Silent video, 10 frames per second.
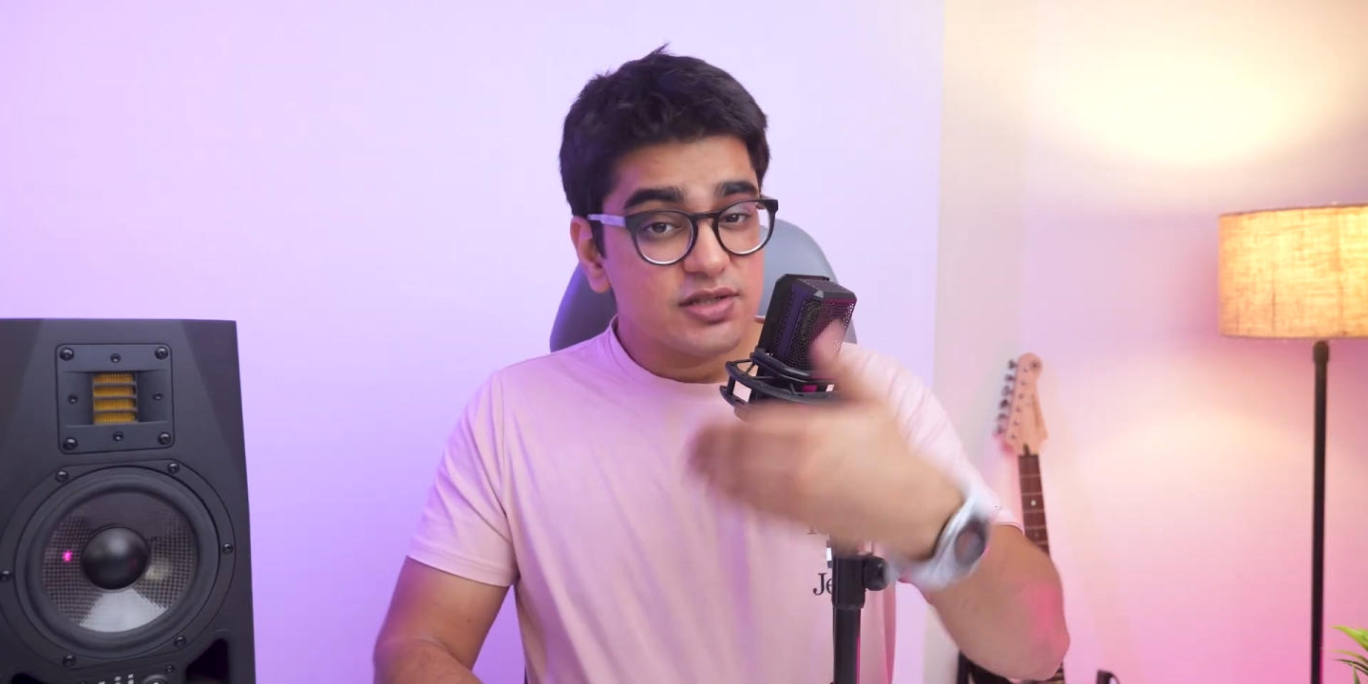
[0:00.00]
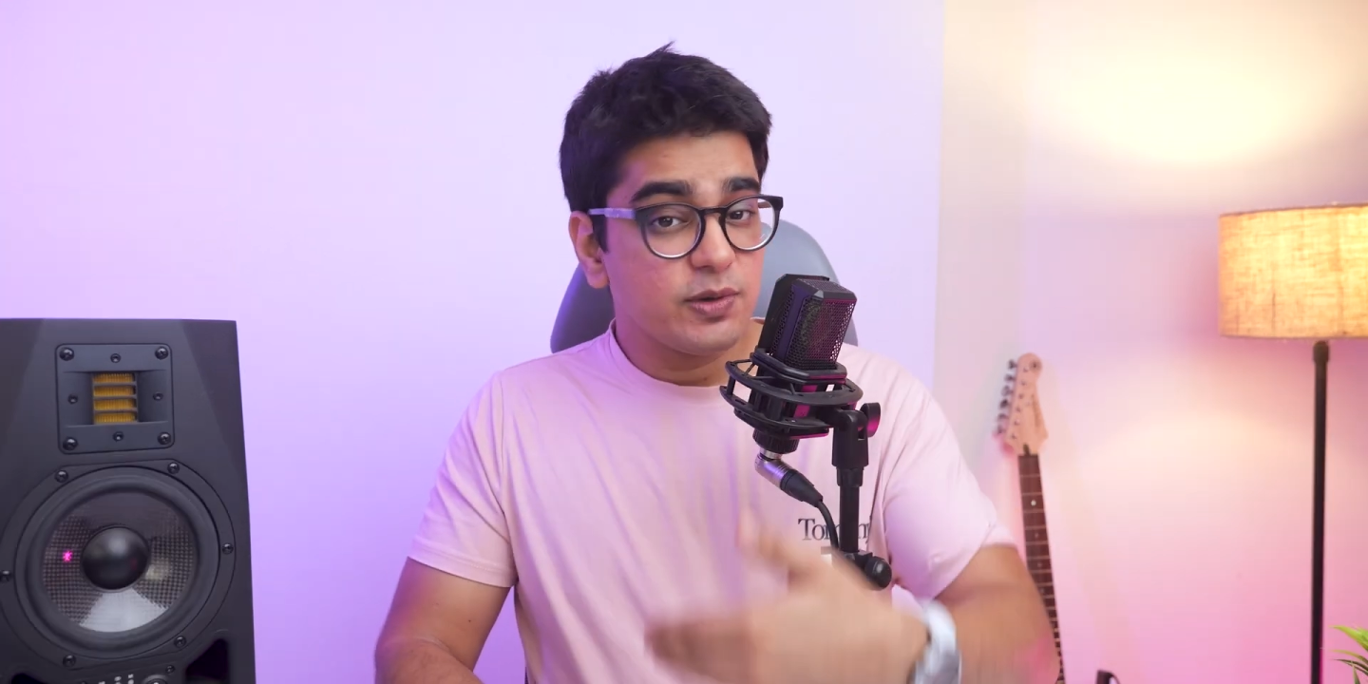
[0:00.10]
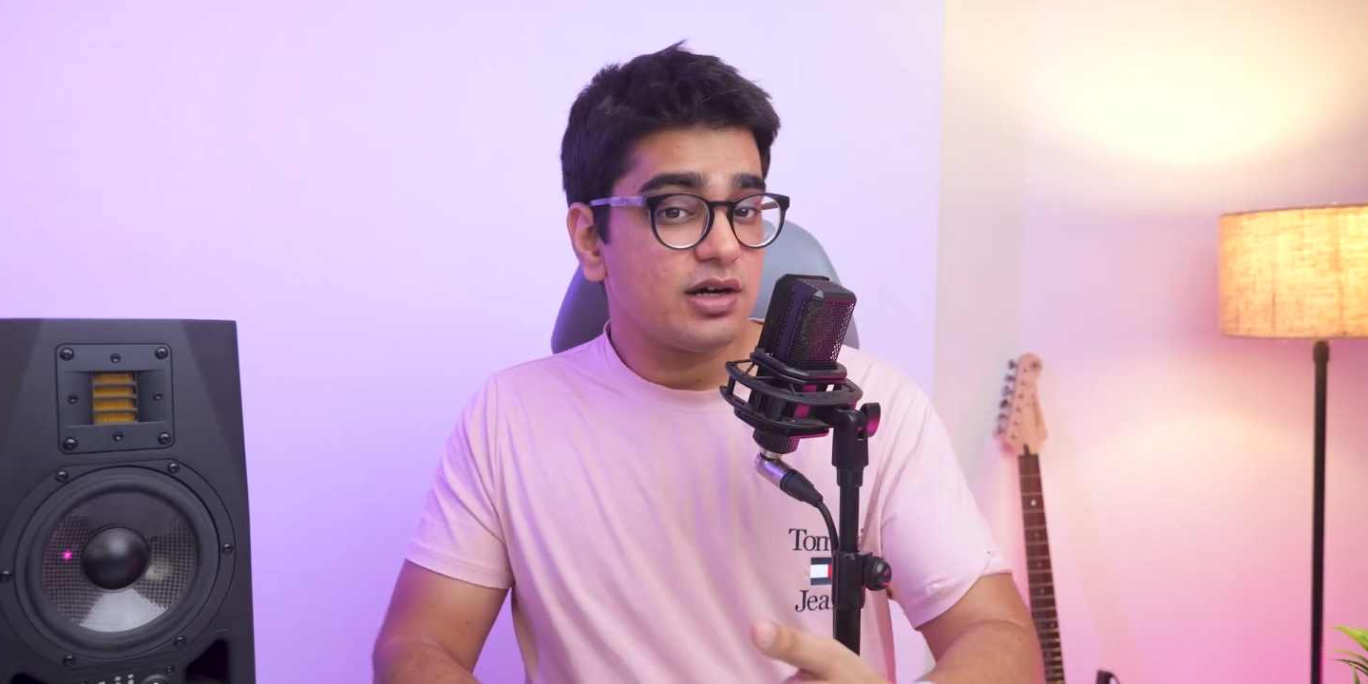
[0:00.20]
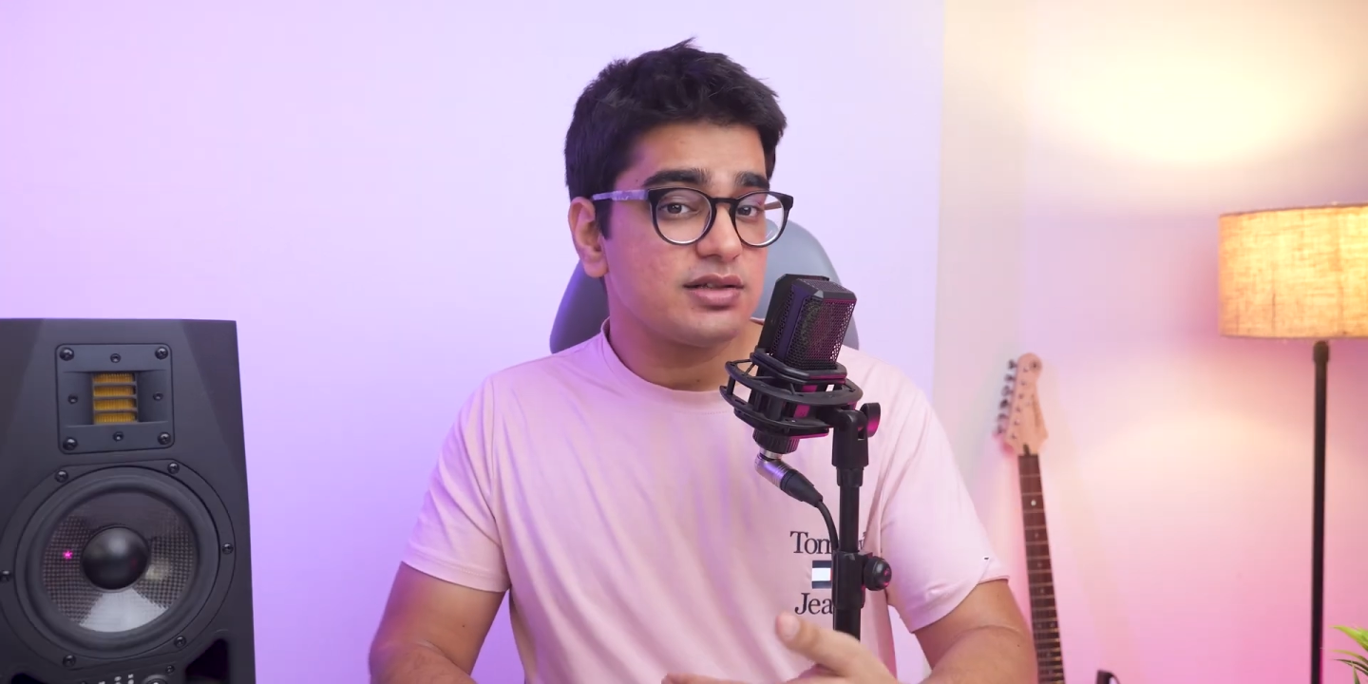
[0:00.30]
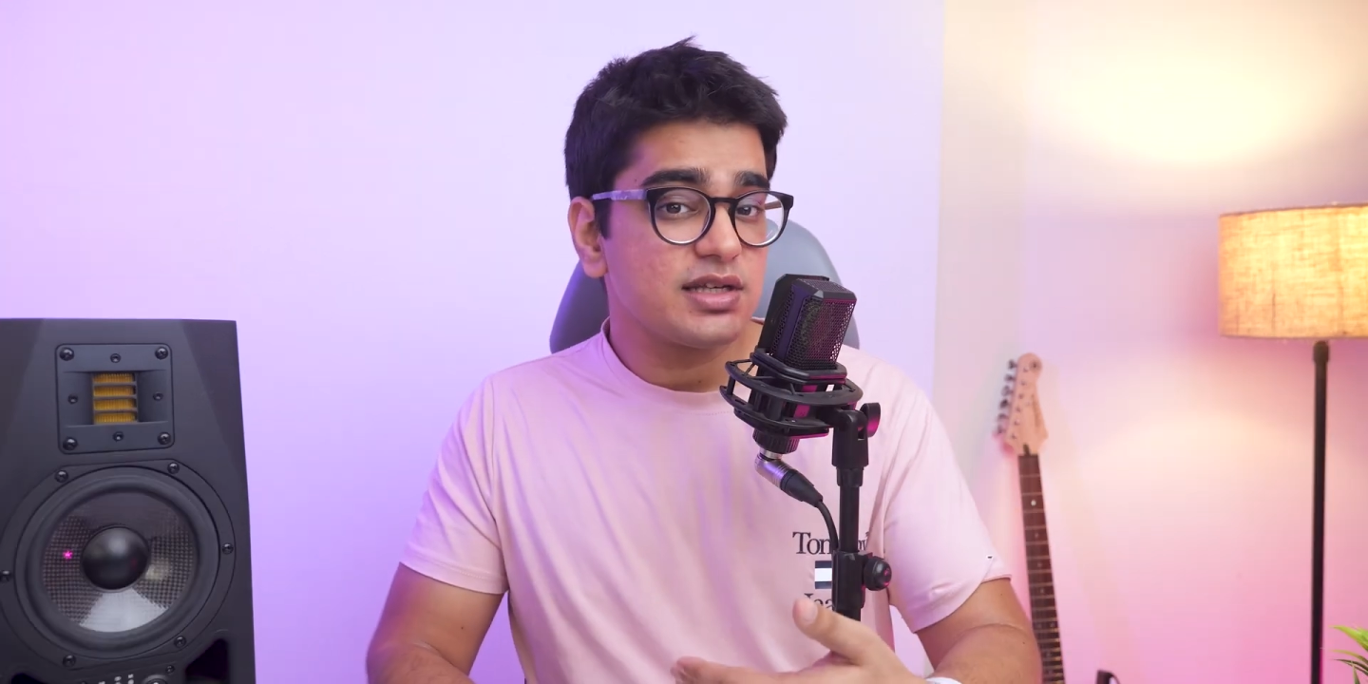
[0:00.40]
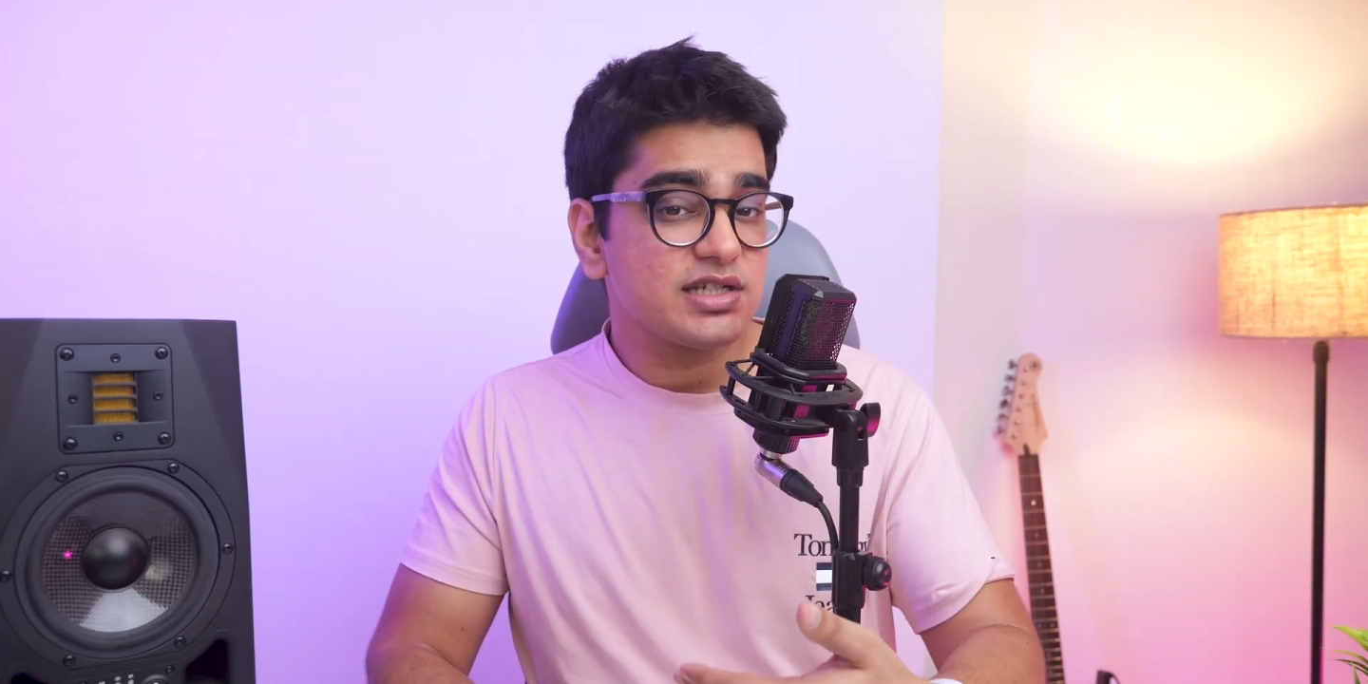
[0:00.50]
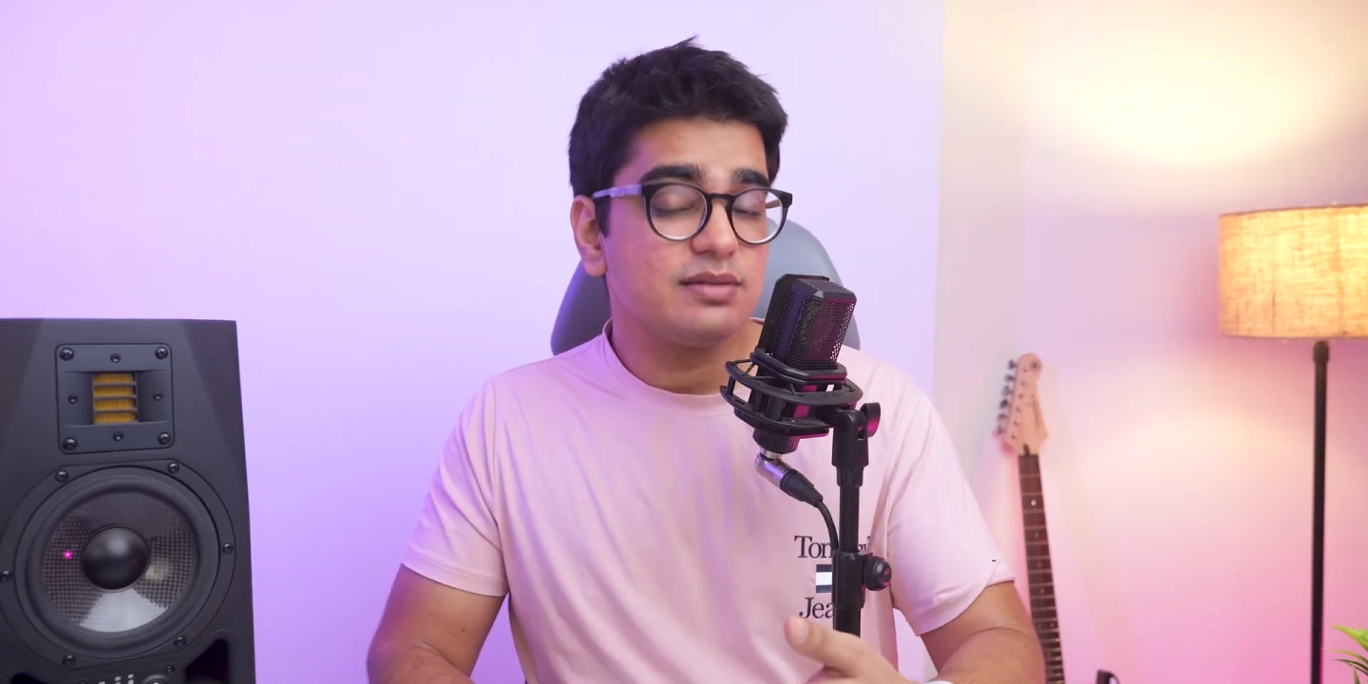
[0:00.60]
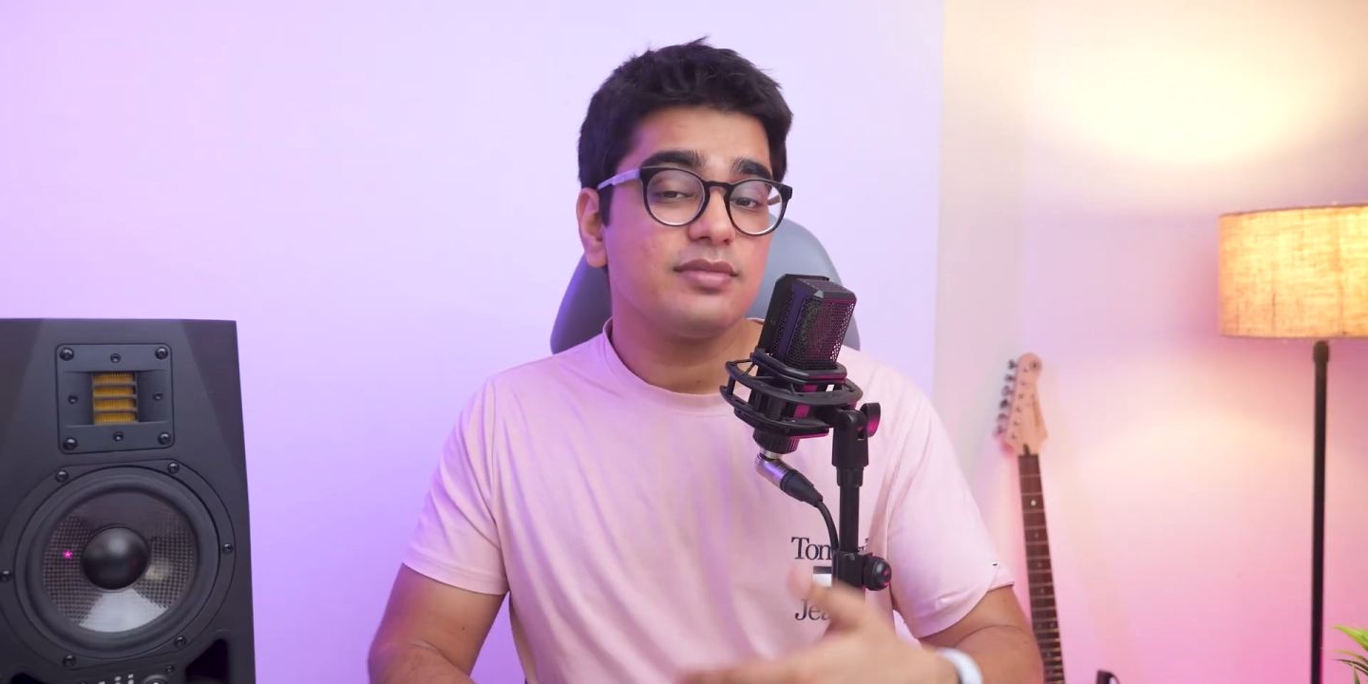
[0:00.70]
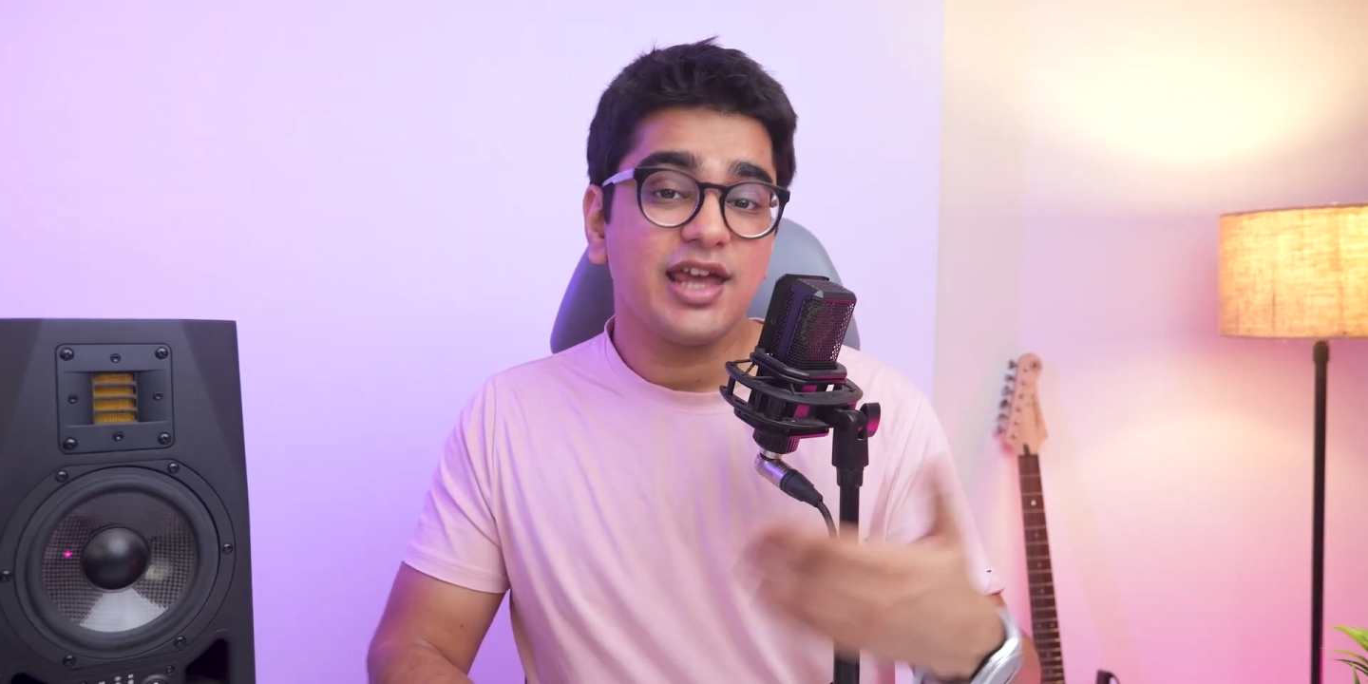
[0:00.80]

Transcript: speaker system